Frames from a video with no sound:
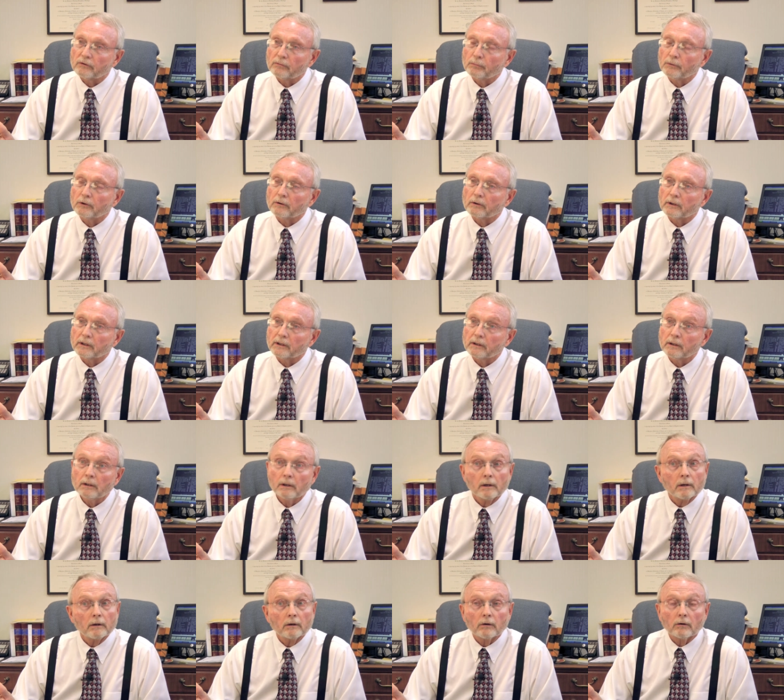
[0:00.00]
community
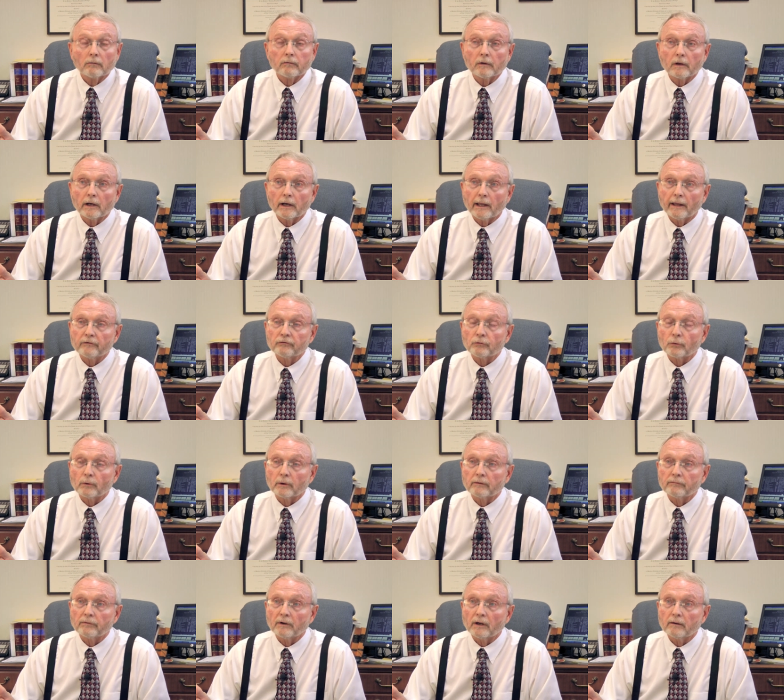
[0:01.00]
over the last
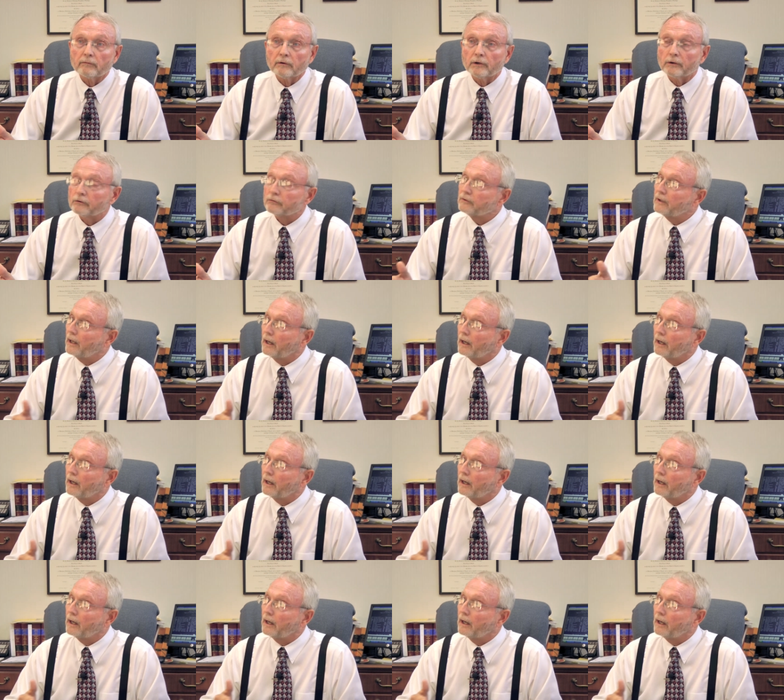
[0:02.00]
25 years.